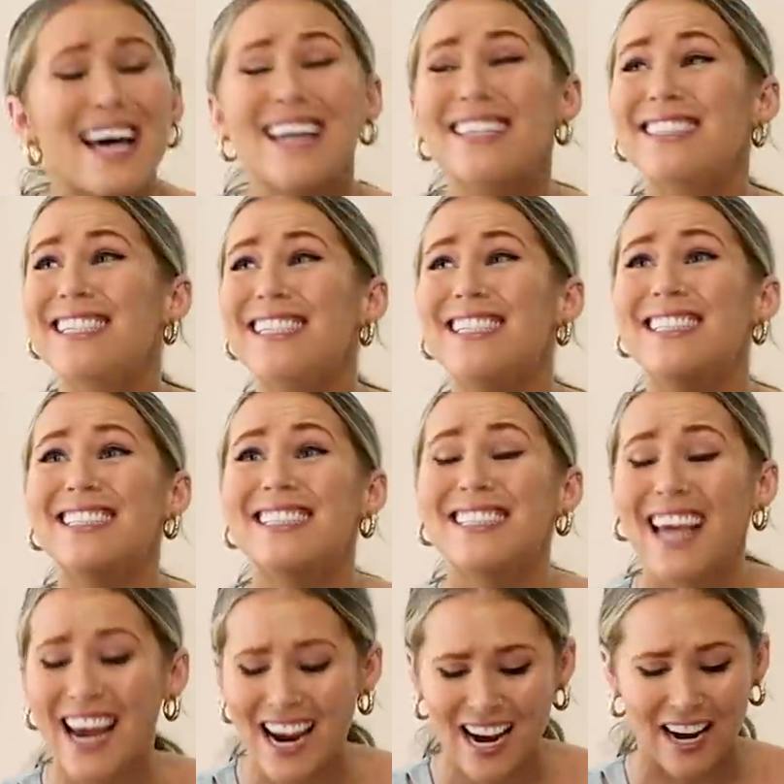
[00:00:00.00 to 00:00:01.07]
that is
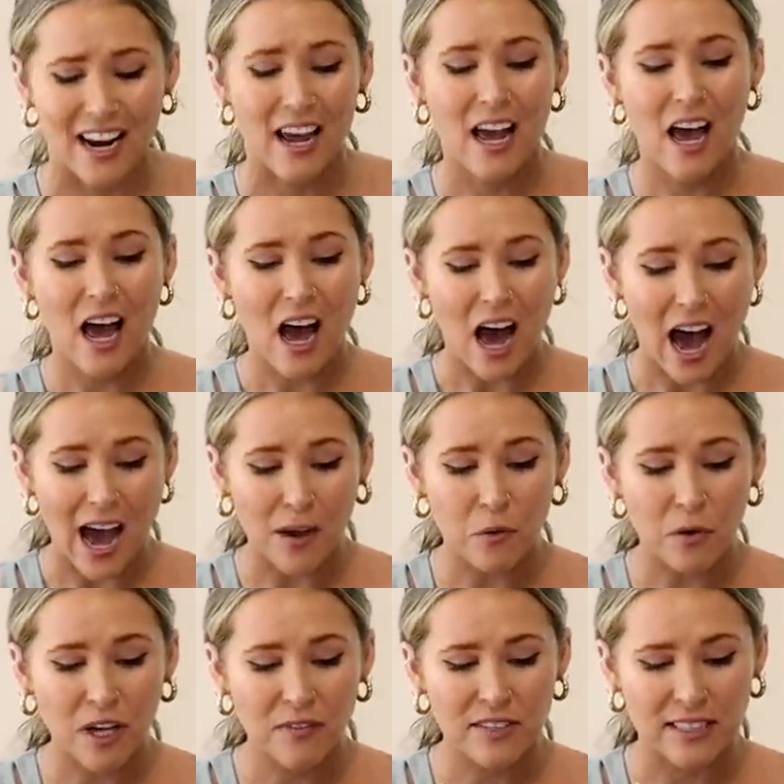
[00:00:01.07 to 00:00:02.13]
insane. I
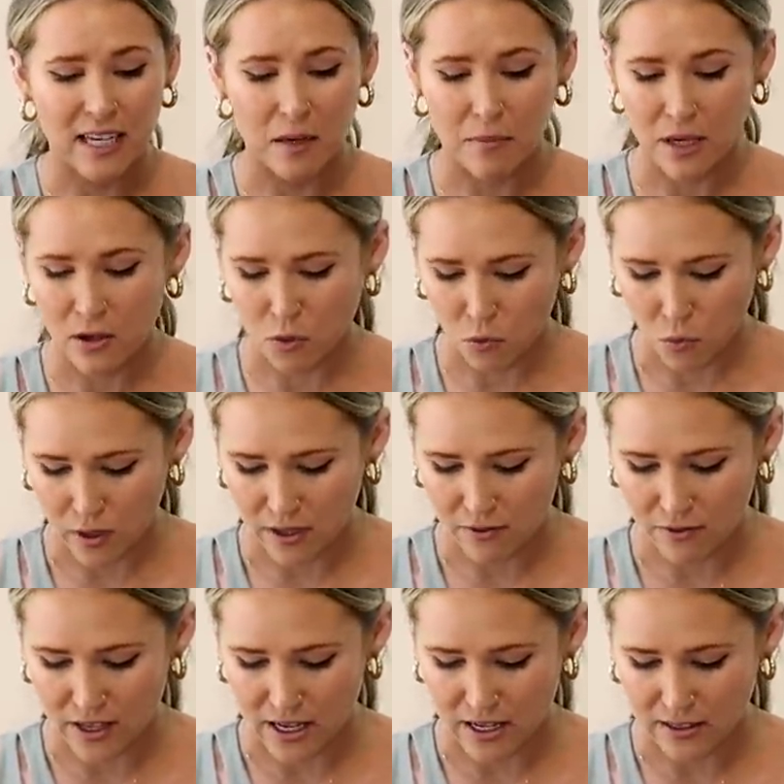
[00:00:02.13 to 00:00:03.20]
will give Cinnabun one
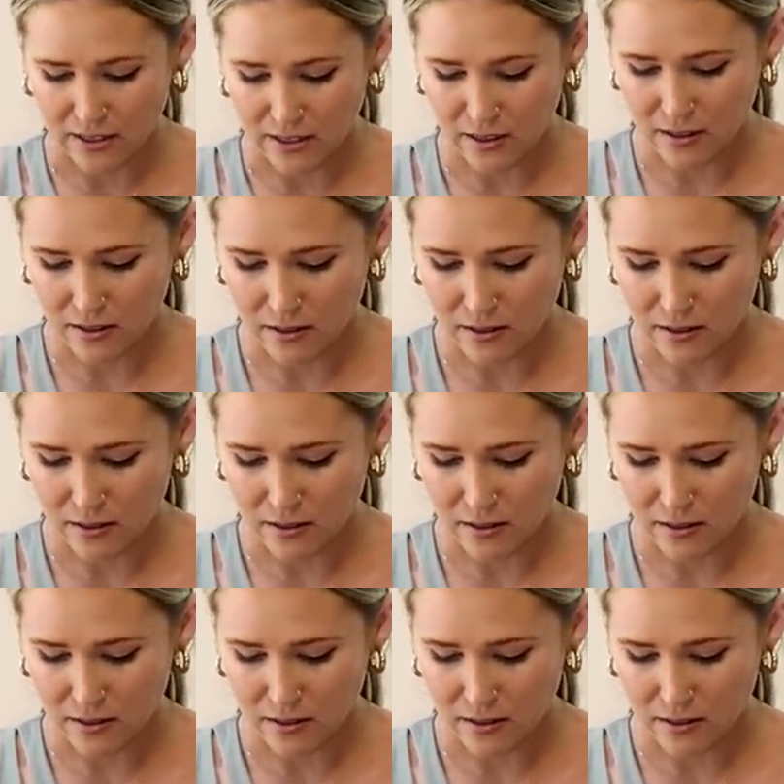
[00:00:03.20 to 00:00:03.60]
of these.